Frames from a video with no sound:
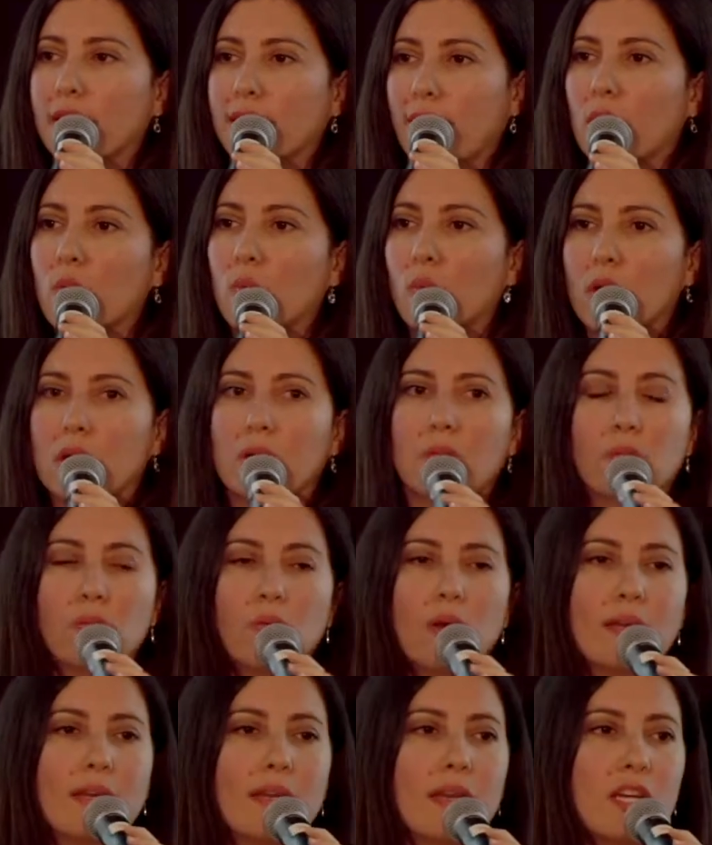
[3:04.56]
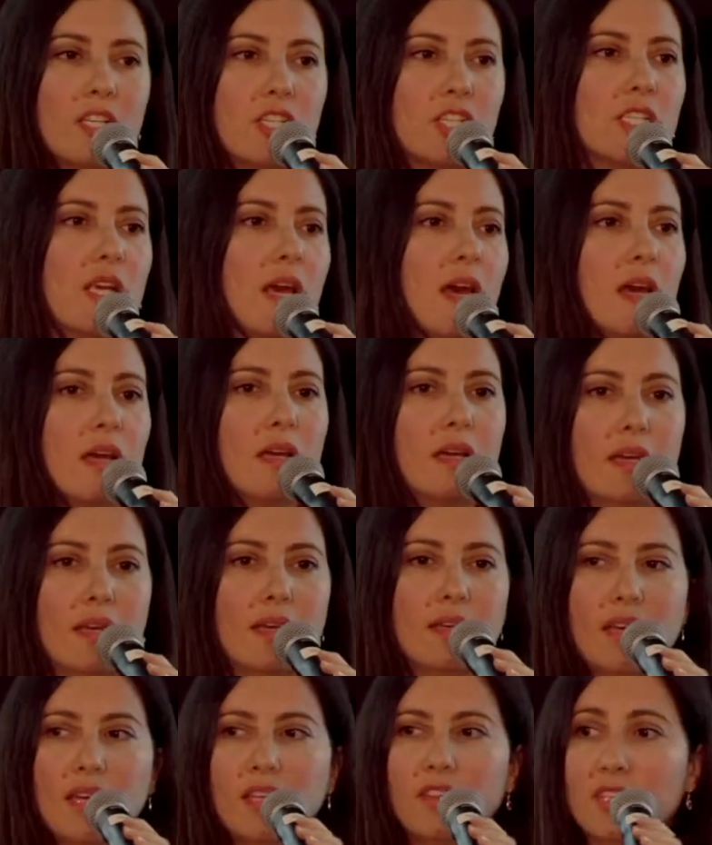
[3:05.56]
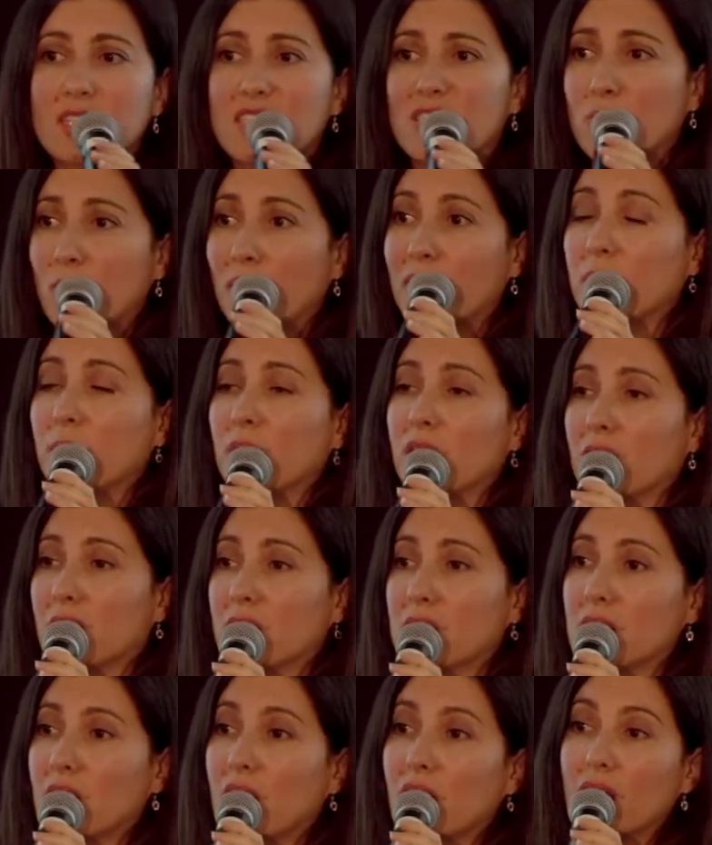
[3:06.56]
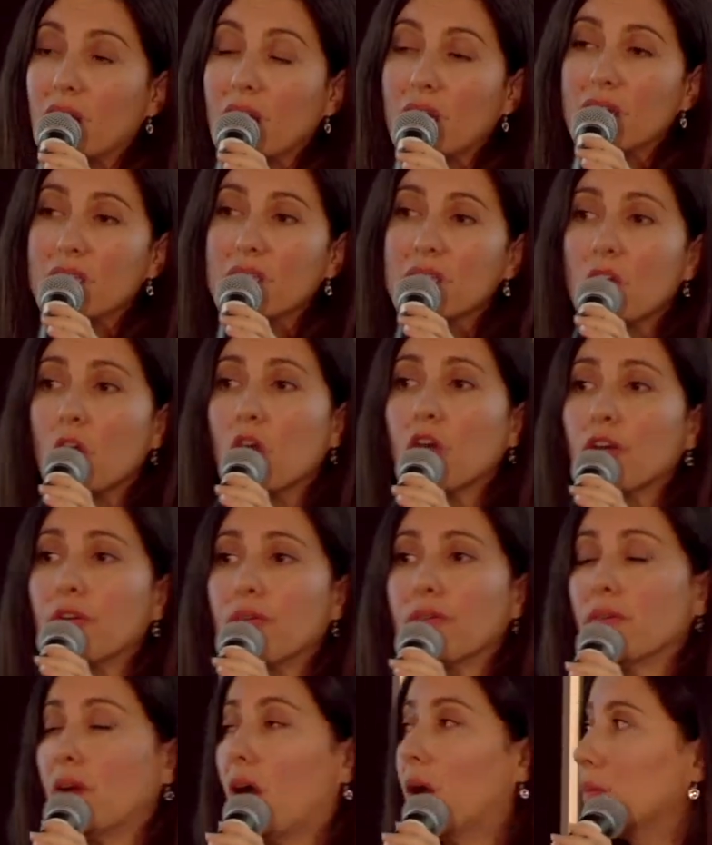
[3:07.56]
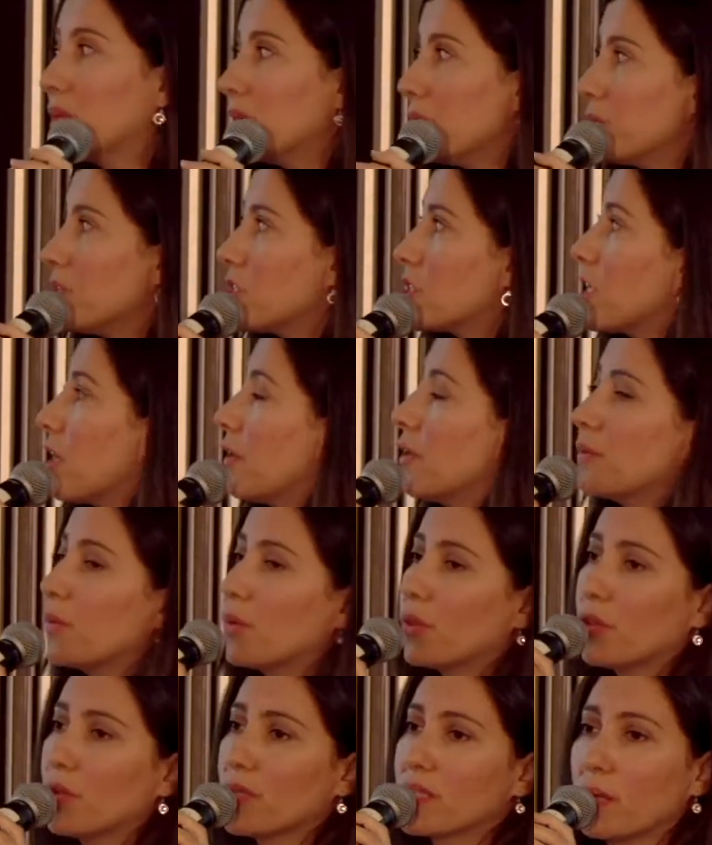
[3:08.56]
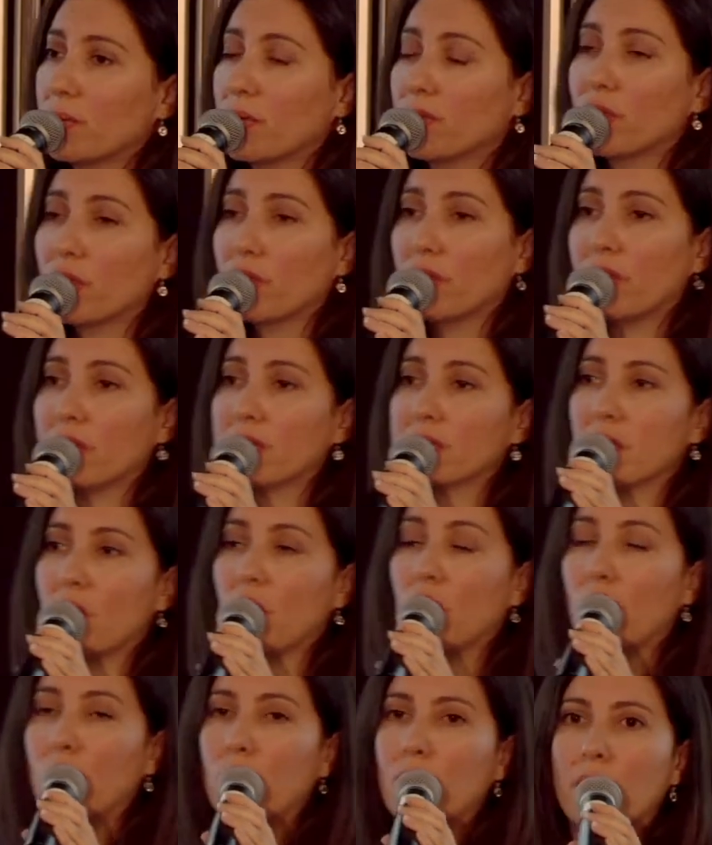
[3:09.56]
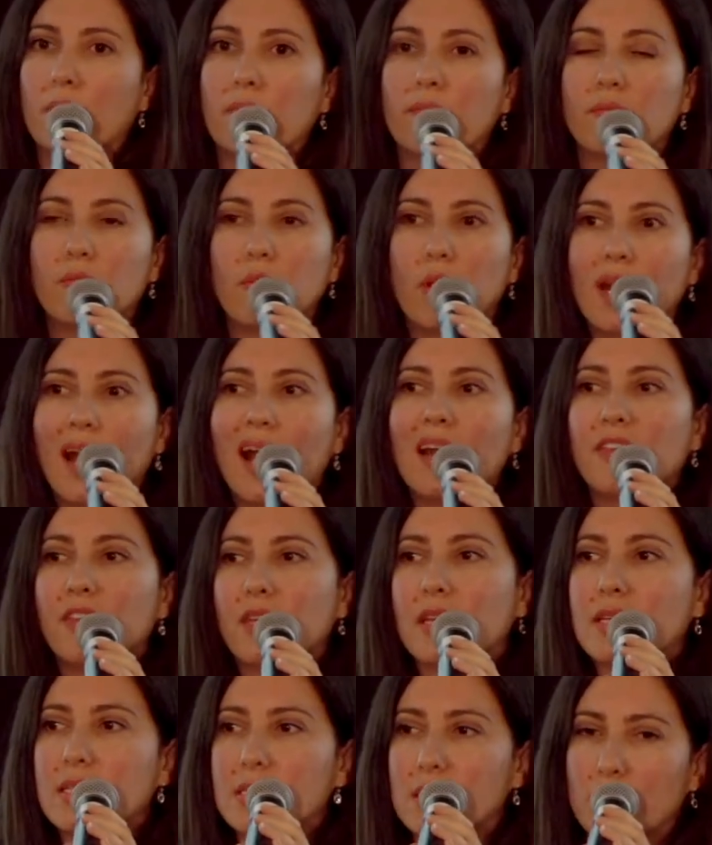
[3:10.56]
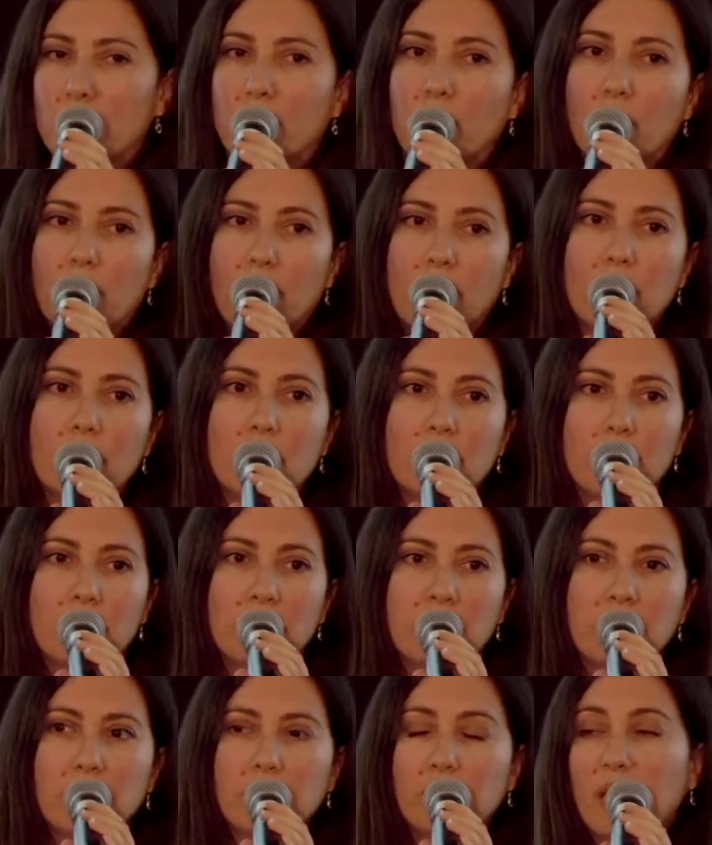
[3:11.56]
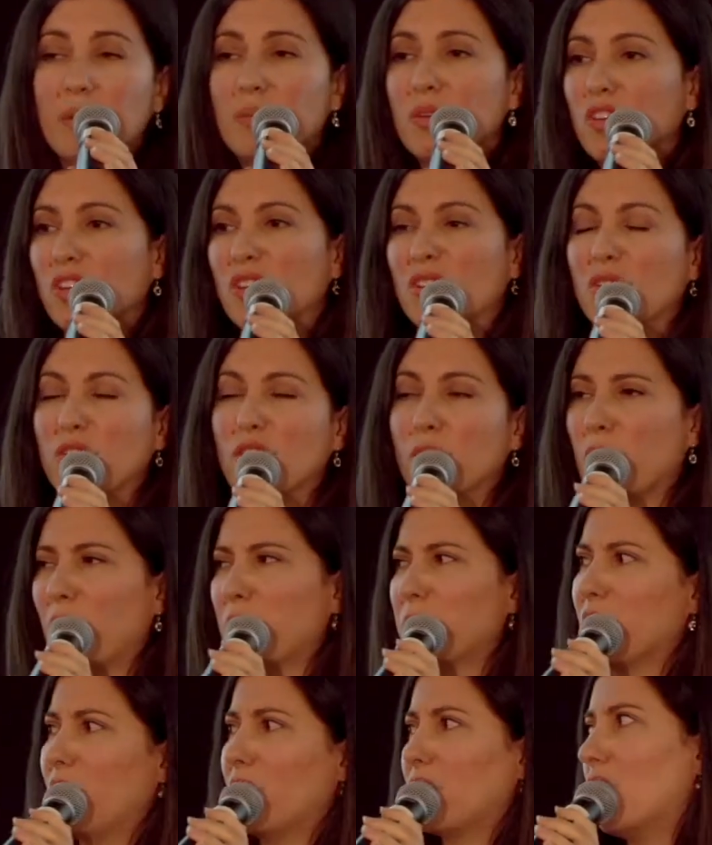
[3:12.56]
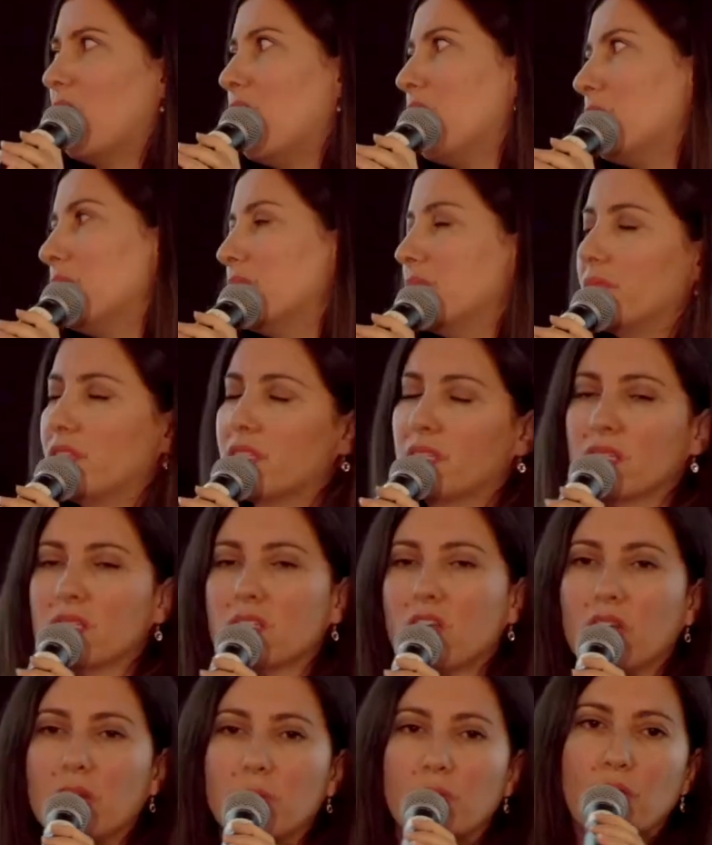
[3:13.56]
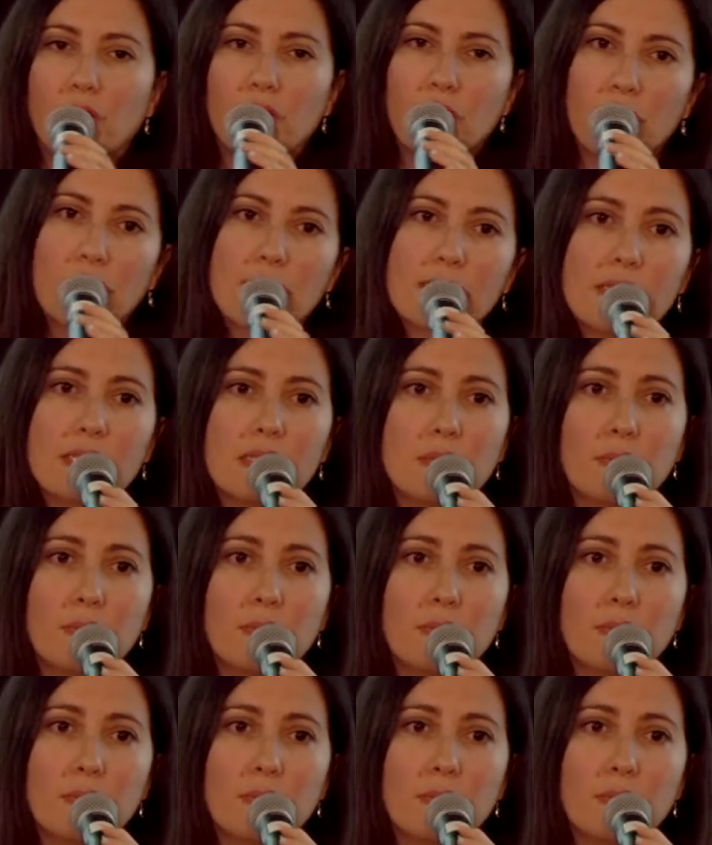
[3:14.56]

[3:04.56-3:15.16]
okay, what can I share in this 20 minutes? So I'm going to be sharing with you some of the things of what I think is important. Maybe you might be like, oh, this is not important or this is